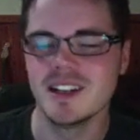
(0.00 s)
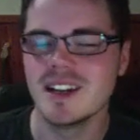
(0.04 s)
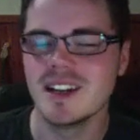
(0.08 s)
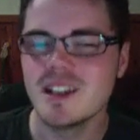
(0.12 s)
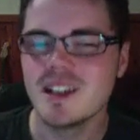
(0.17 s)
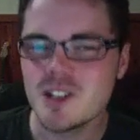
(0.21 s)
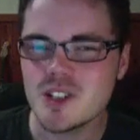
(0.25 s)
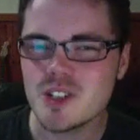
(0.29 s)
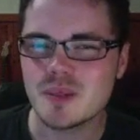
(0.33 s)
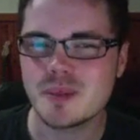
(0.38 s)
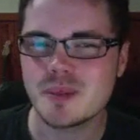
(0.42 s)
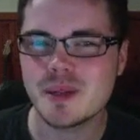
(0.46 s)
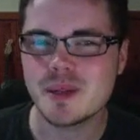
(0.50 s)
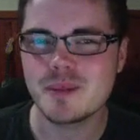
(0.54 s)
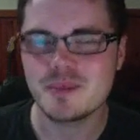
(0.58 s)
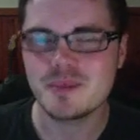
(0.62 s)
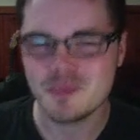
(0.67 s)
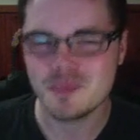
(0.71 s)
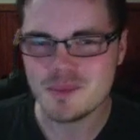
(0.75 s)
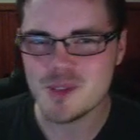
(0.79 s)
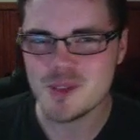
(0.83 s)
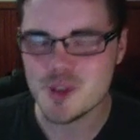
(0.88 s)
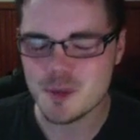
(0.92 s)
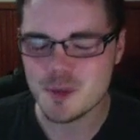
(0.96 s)
Should
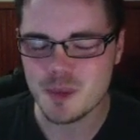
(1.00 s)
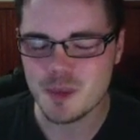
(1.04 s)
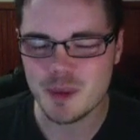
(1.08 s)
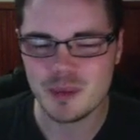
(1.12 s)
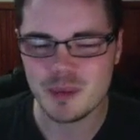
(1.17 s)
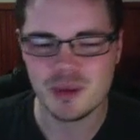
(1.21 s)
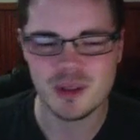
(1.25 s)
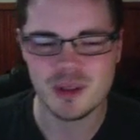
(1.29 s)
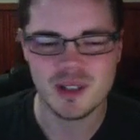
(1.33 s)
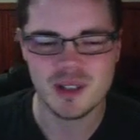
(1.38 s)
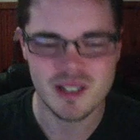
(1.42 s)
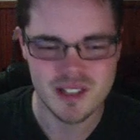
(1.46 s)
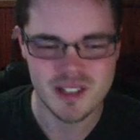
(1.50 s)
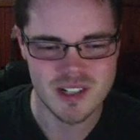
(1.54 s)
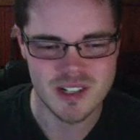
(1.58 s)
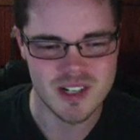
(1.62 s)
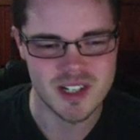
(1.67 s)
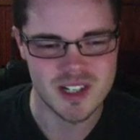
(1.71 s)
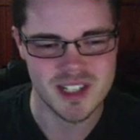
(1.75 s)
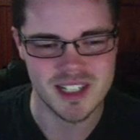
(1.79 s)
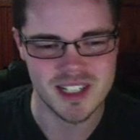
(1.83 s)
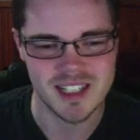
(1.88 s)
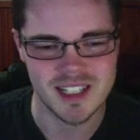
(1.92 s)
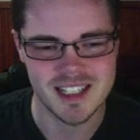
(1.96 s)
be pretty
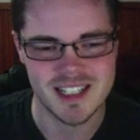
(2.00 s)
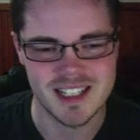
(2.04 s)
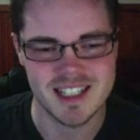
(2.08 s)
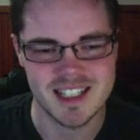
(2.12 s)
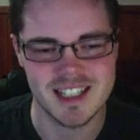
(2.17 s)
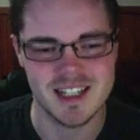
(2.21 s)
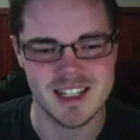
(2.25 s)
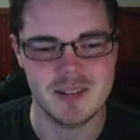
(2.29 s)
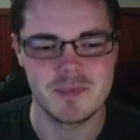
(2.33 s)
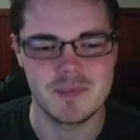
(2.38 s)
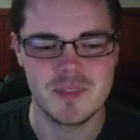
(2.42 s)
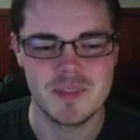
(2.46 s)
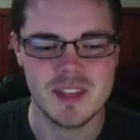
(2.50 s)
interesting to see.